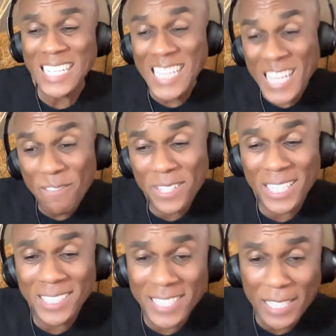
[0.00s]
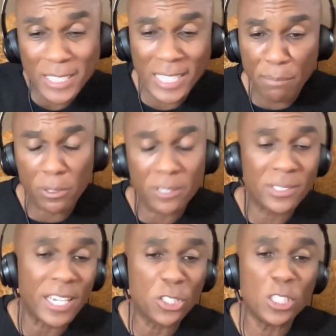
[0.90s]
even in
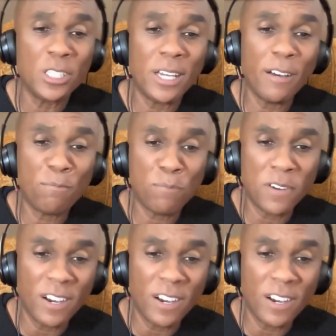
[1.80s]
destabilization of, of